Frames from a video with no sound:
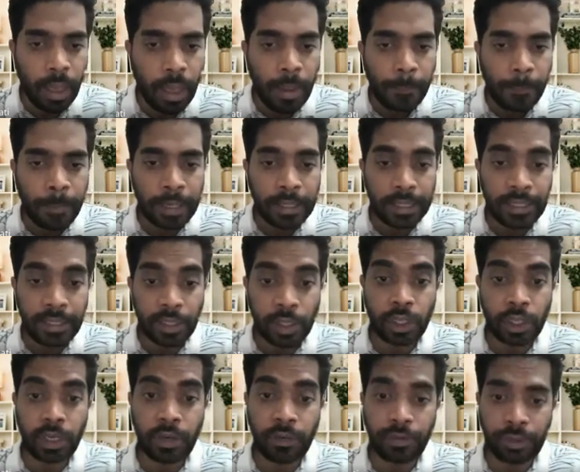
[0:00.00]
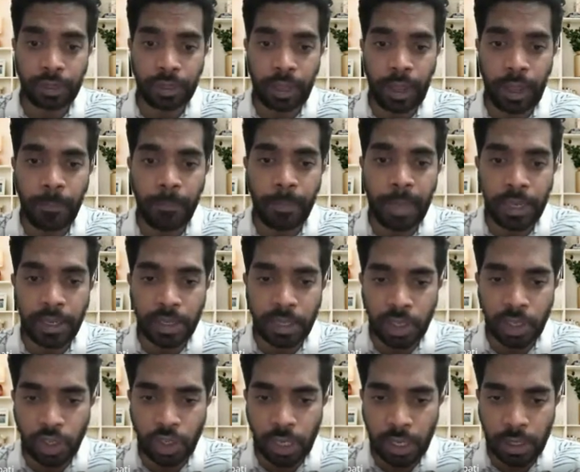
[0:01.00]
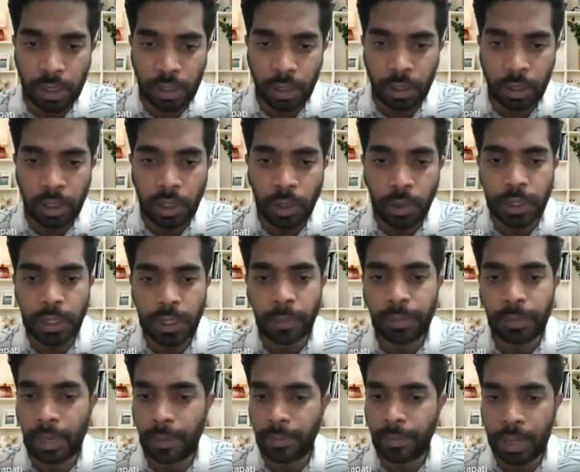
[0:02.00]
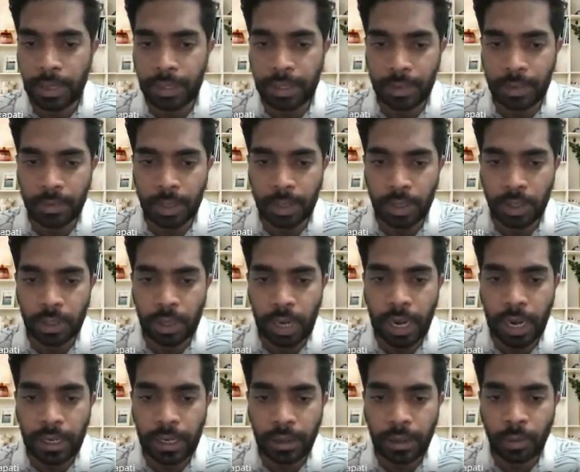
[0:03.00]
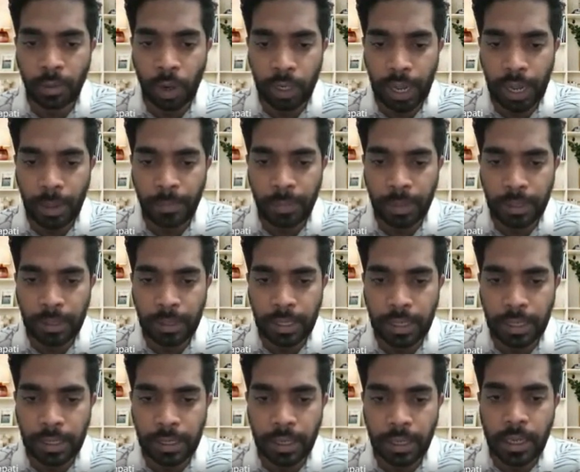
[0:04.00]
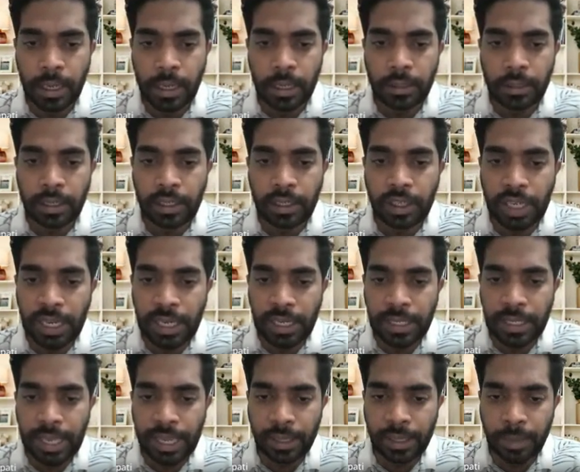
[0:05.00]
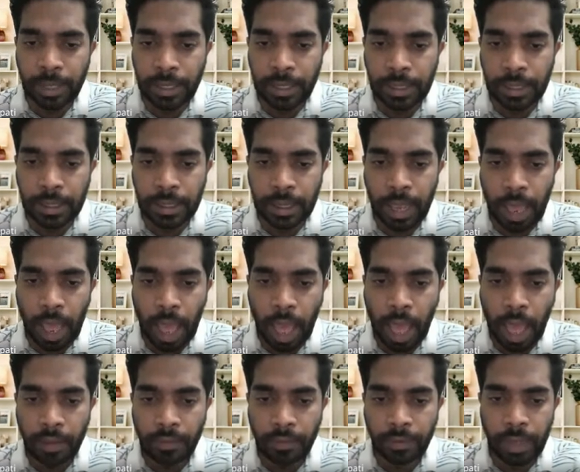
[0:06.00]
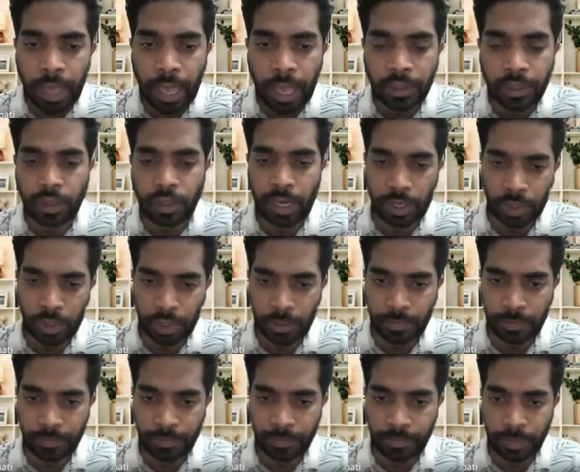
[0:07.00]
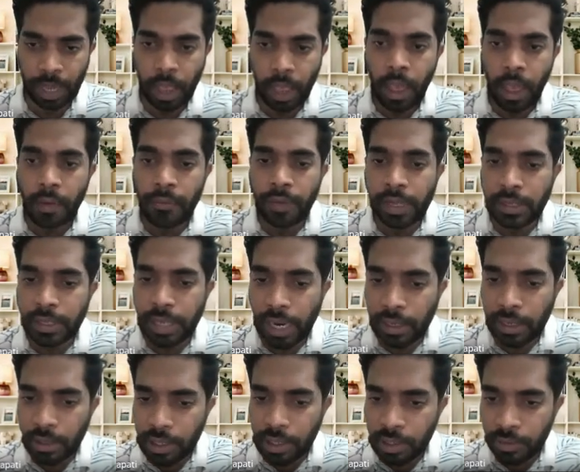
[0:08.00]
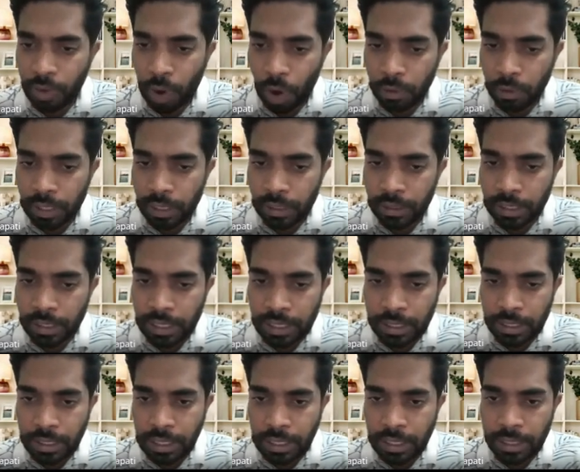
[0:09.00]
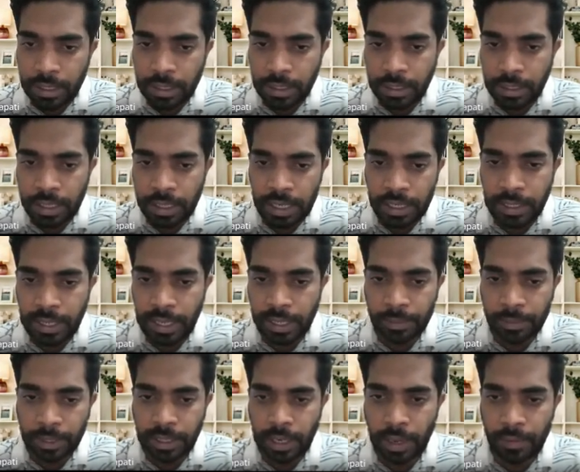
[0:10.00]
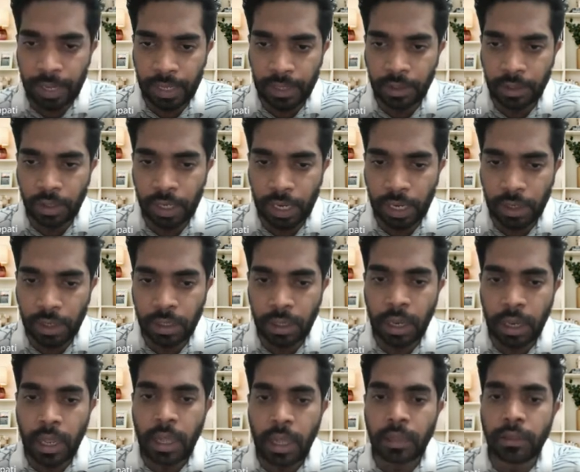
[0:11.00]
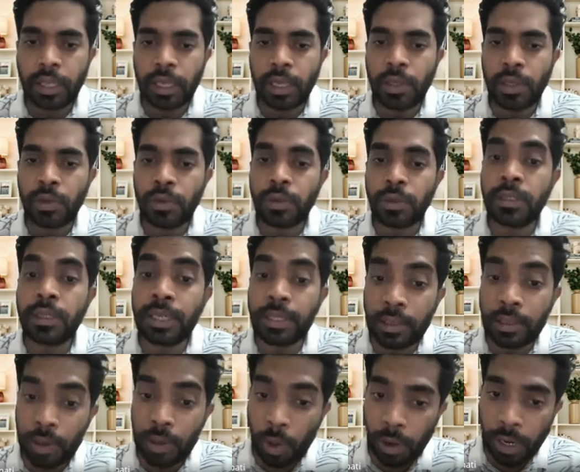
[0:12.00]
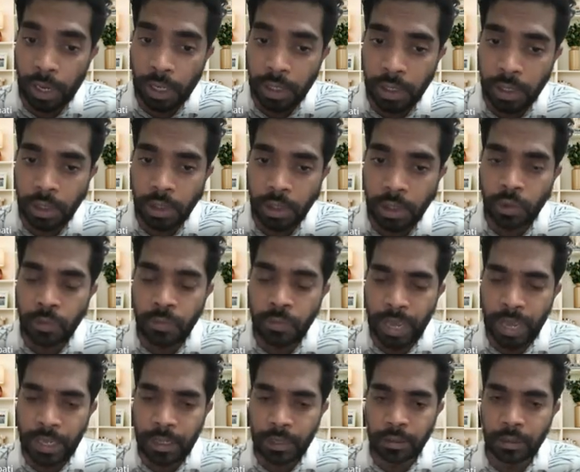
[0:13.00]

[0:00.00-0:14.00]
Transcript: But in a shift, a major change, a new subtype has emerged. And what happens is the gene segments have exchanged. When scientists found that these gene segments have exchanged, they used this knowledge to make